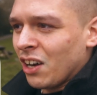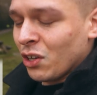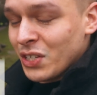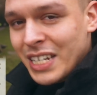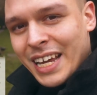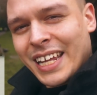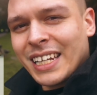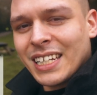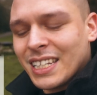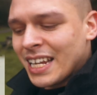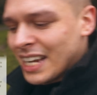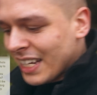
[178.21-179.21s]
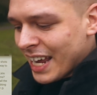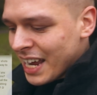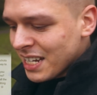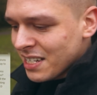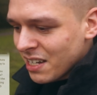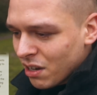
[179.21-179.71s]
On 10,
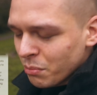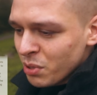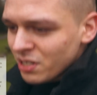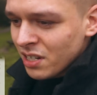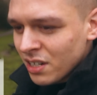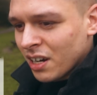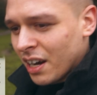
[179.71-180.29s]
10k subs,